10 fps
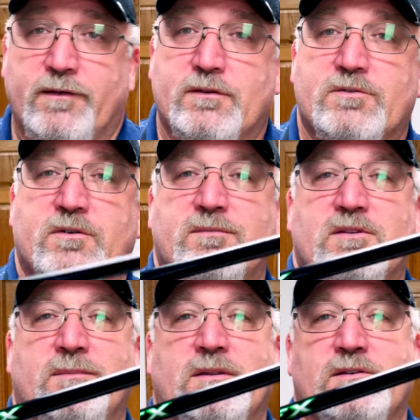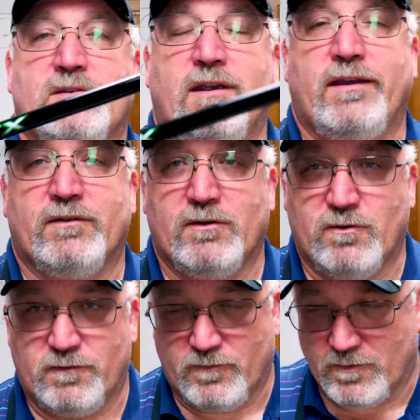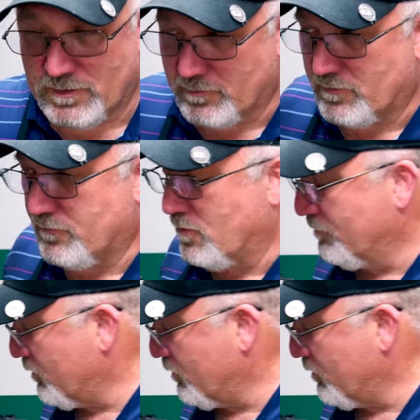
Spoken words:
have to trim some of the shaft in order for it to perform